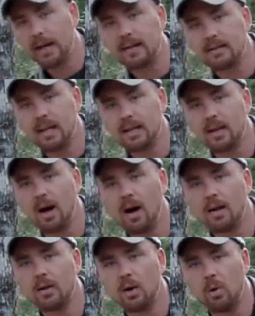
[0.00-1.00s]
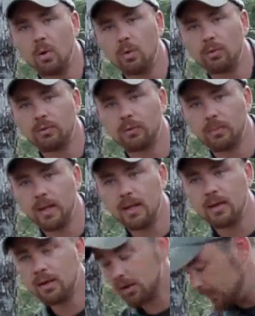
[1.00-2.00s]
so I can take the hot coals from
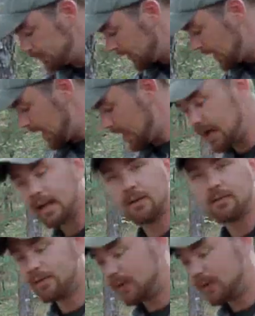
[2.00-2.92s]
here and I